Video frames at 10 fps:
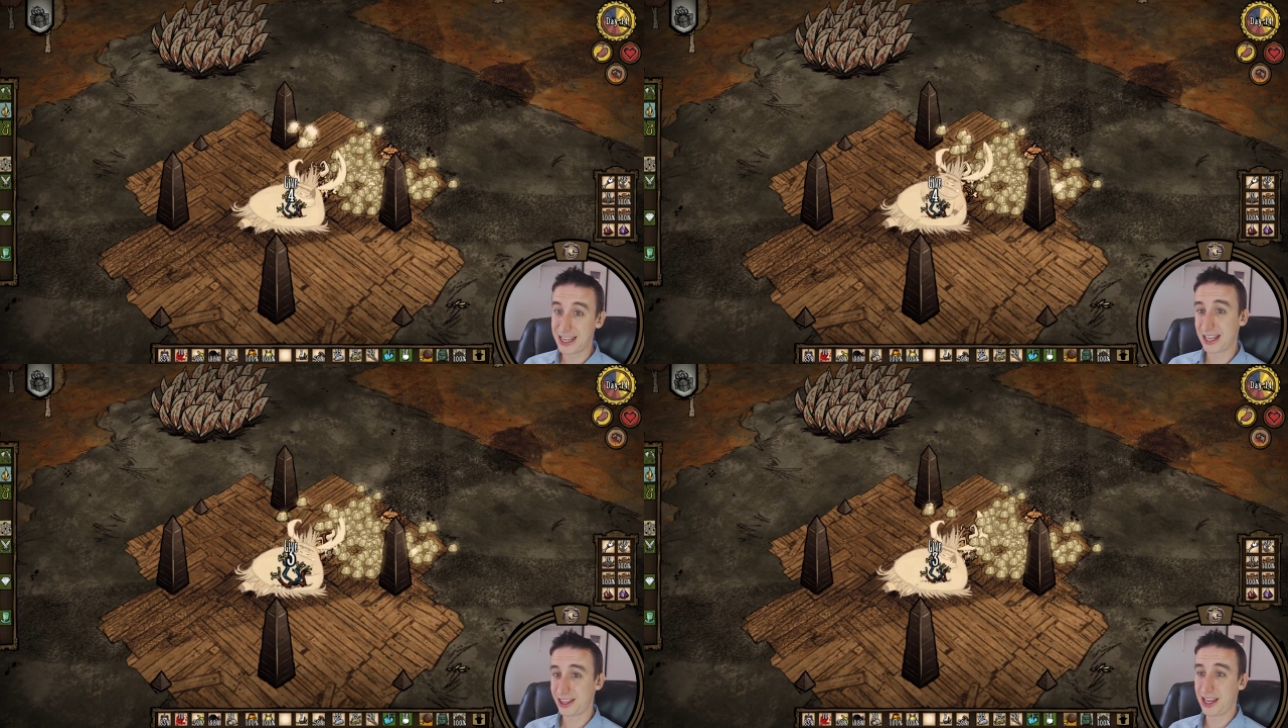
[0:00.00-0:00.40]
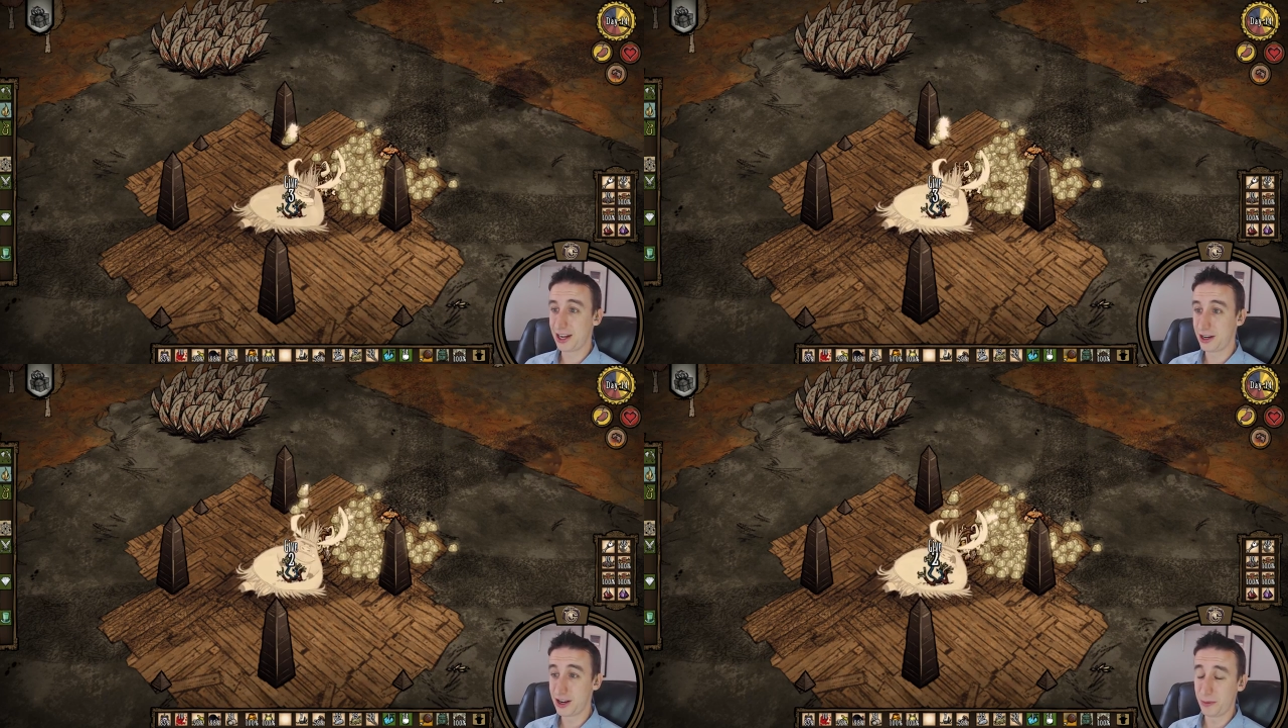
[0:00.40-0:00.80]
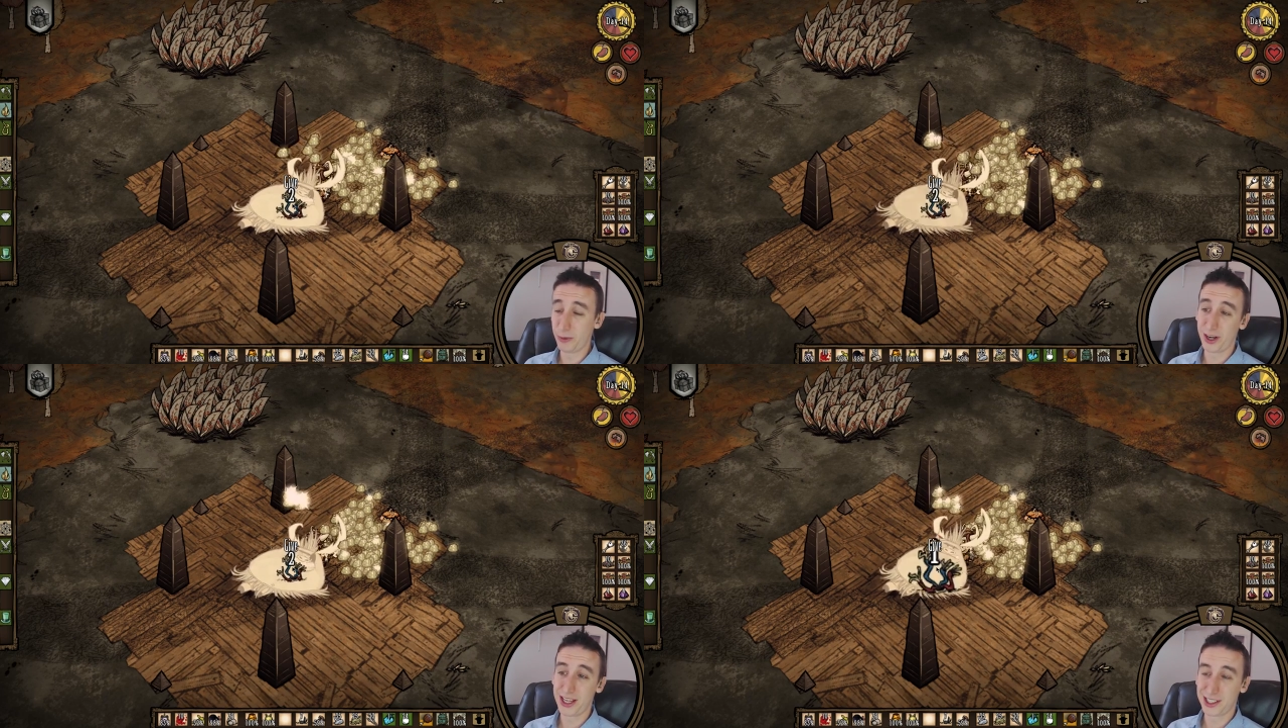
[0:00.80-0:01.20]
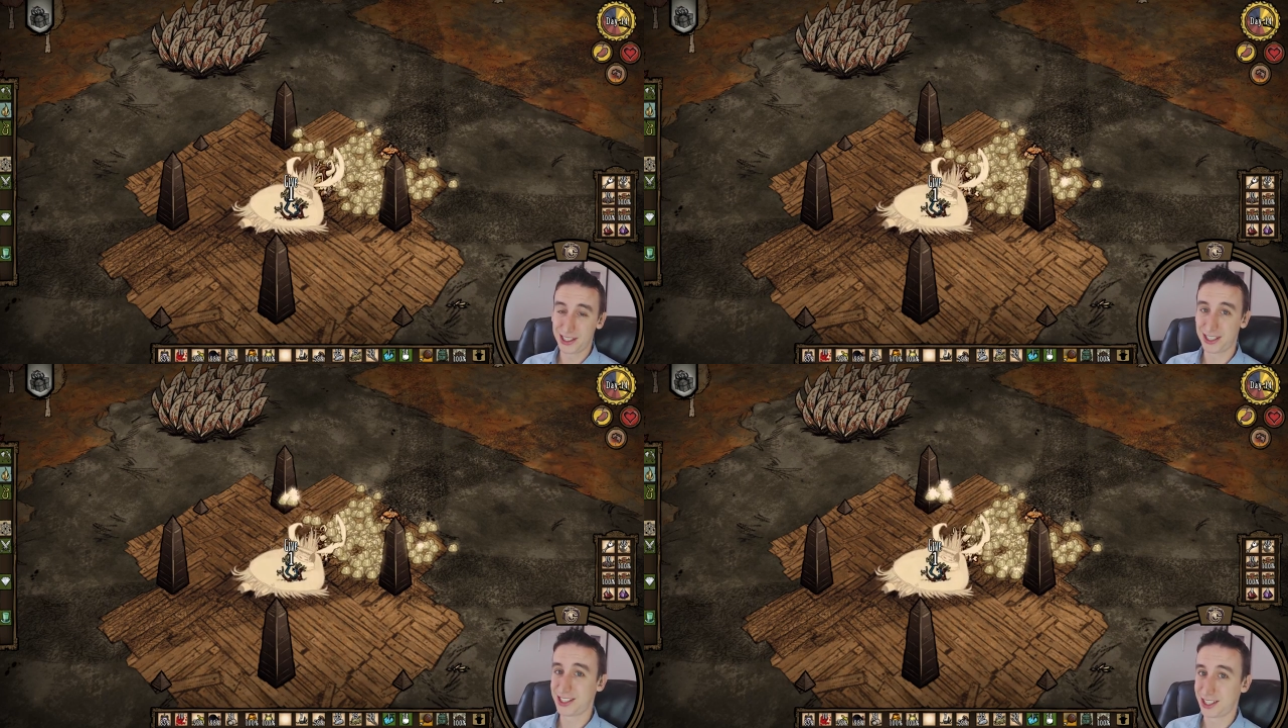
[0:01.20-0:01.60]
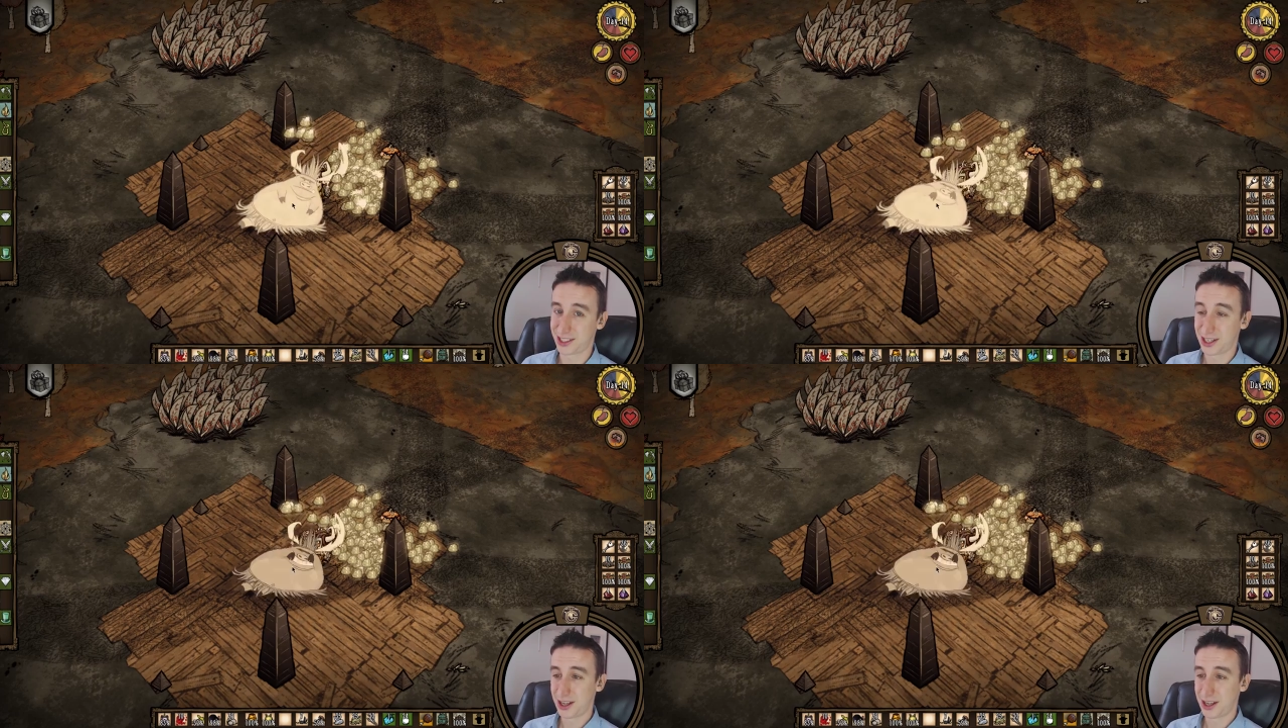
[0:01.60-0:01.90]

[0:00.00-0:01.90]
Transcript: death in a number of instances.